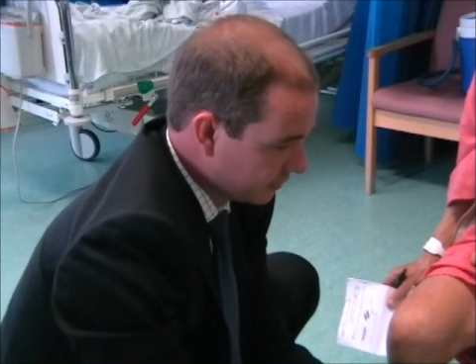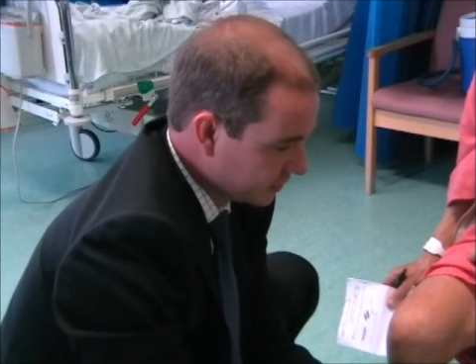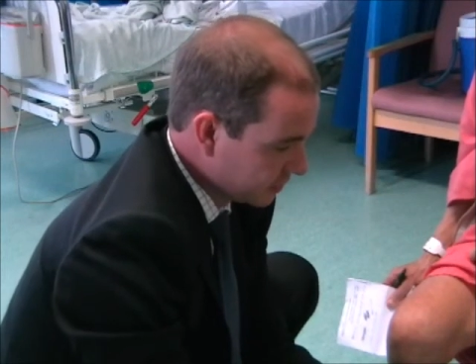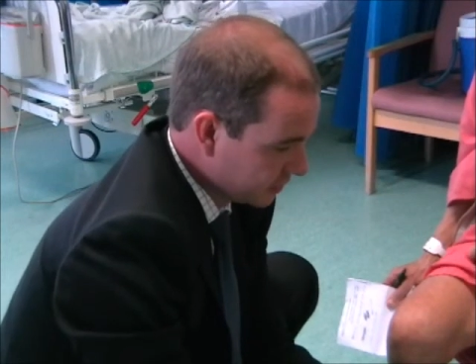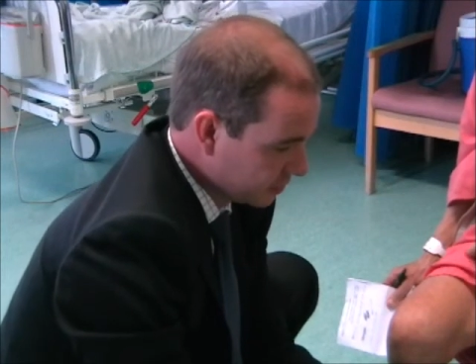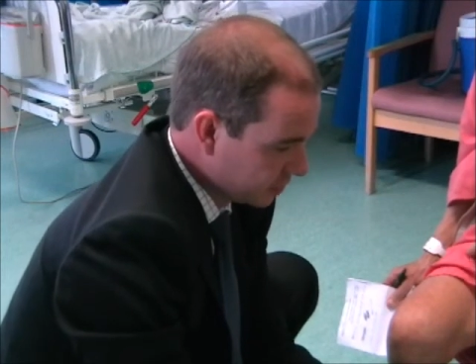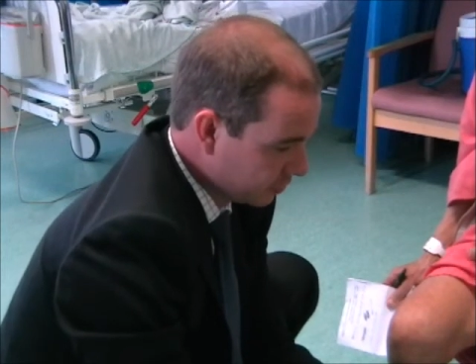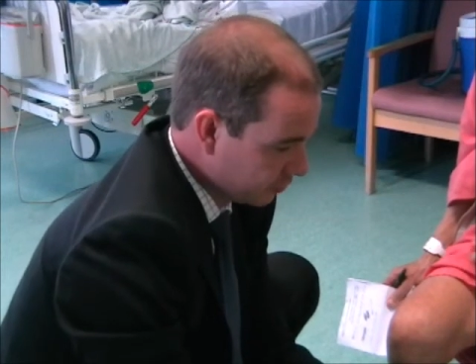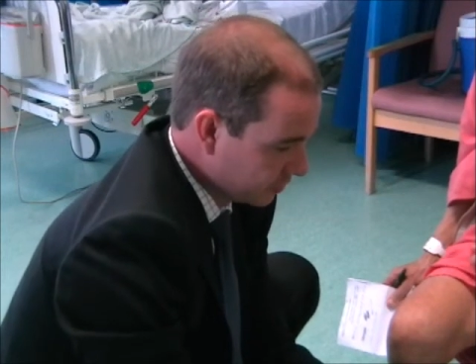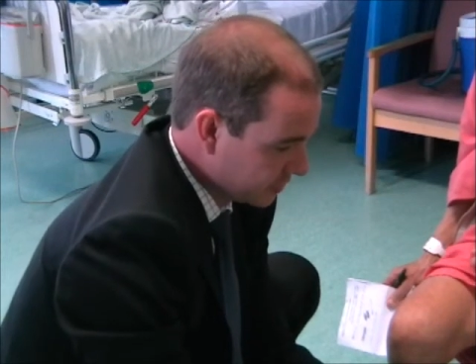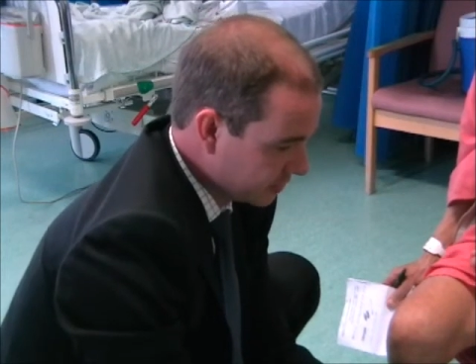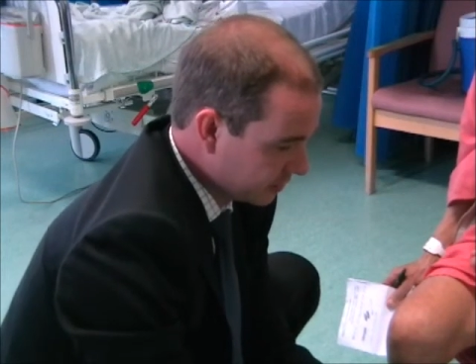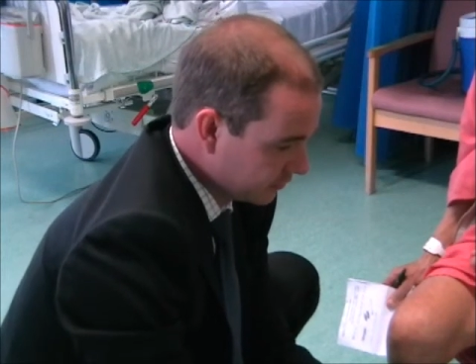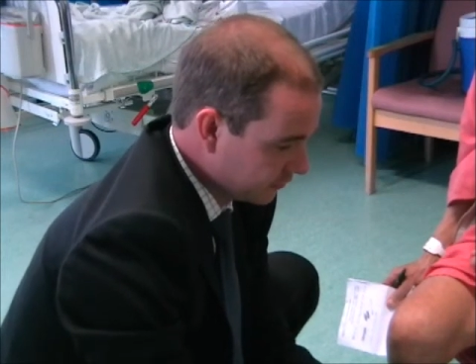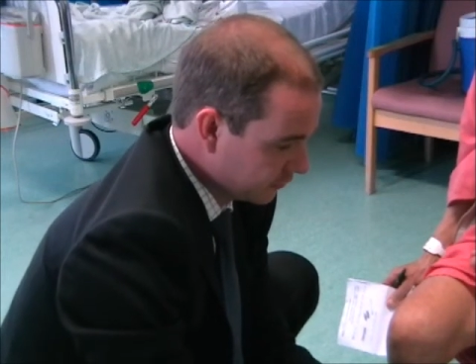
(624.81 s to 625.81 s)
so there's no
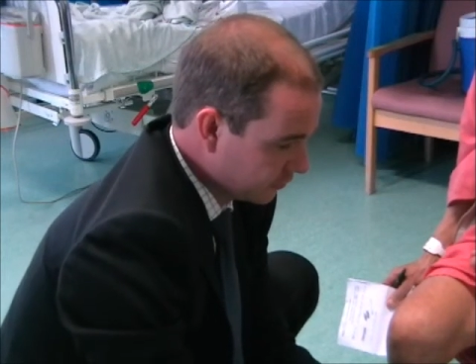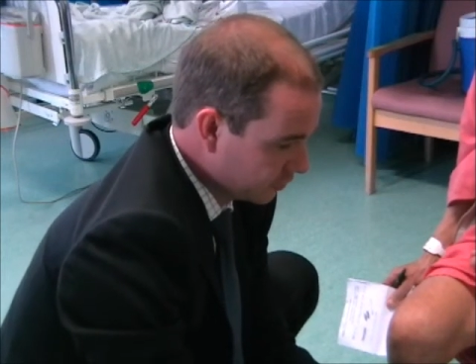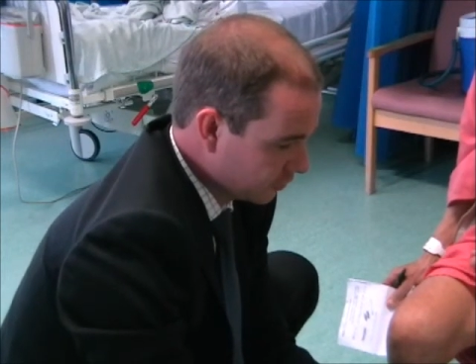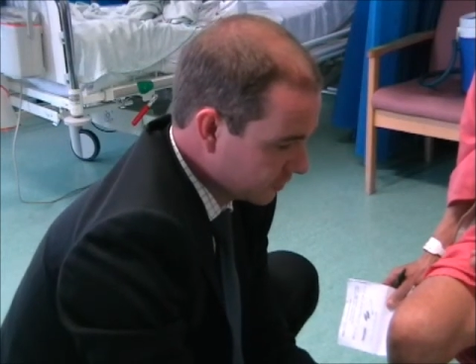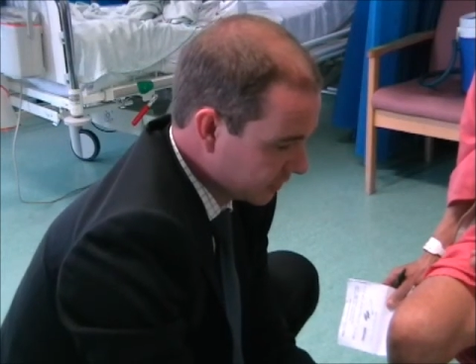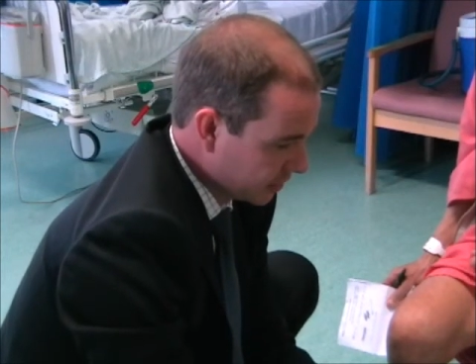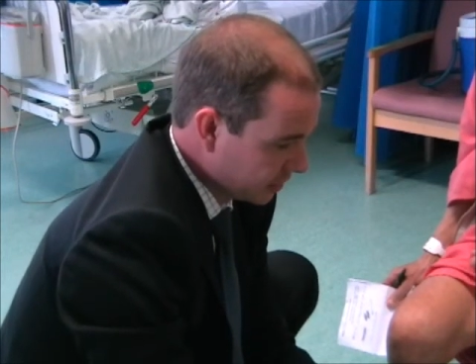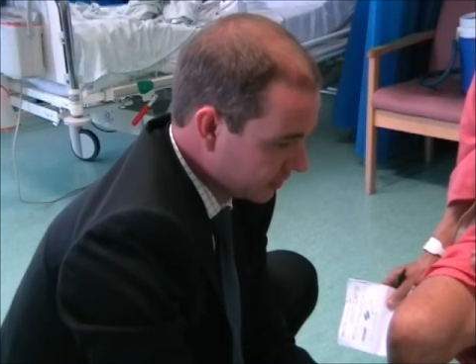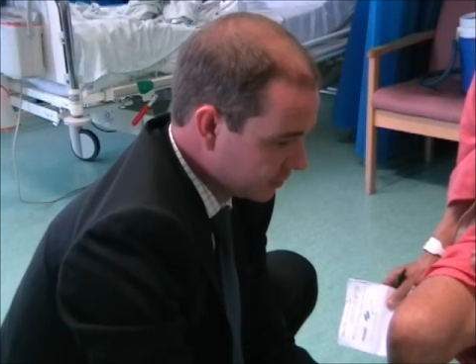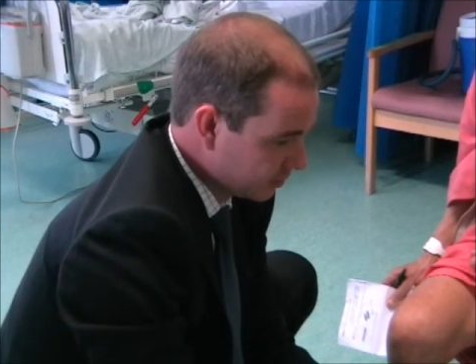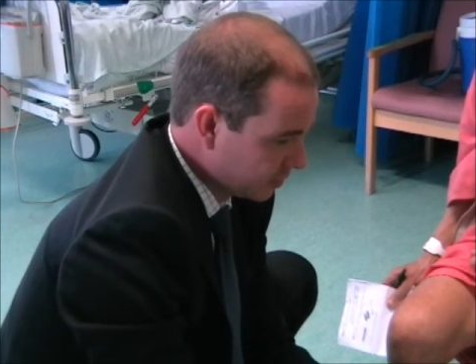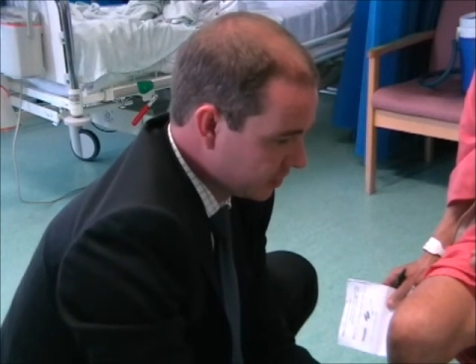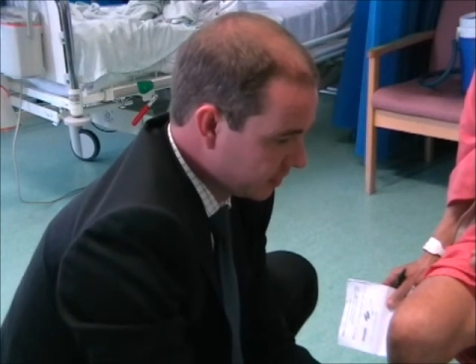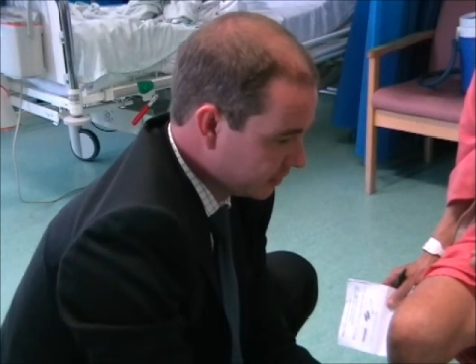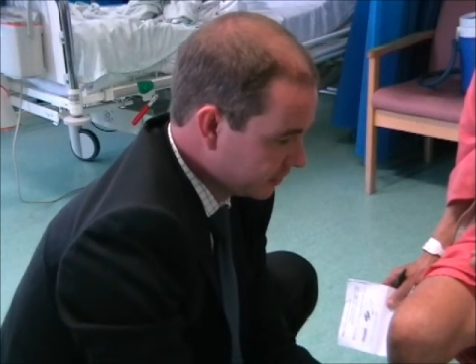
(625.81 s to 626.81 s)
risk of causing ice
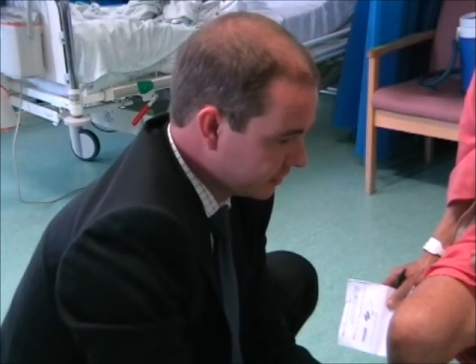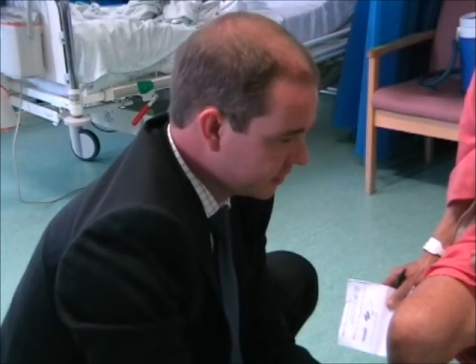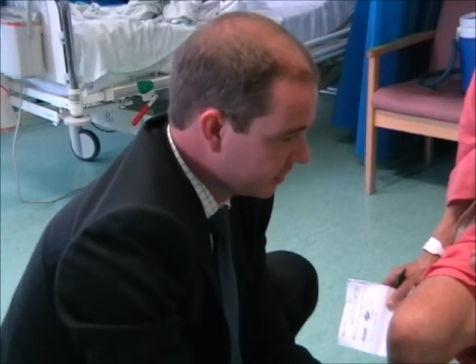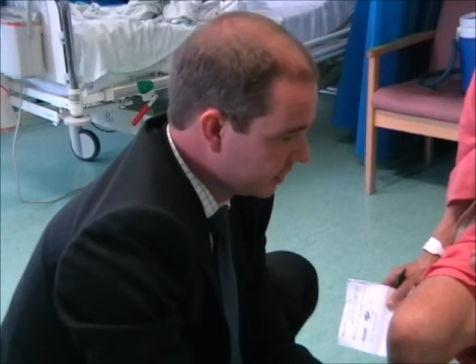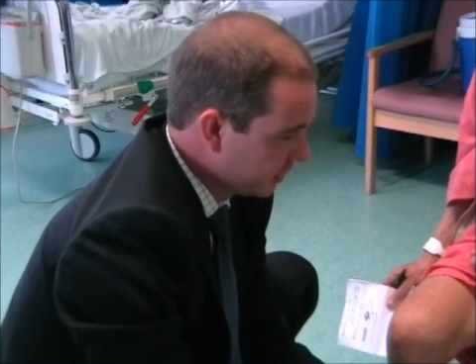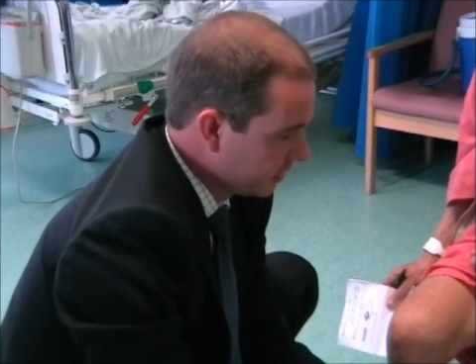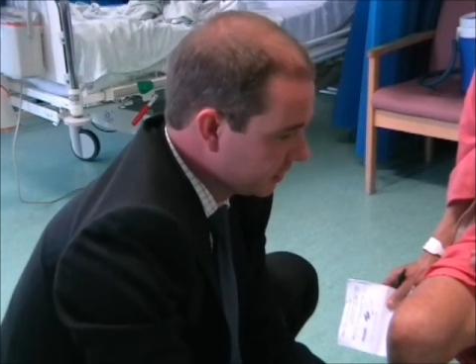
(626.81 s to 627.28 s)
burns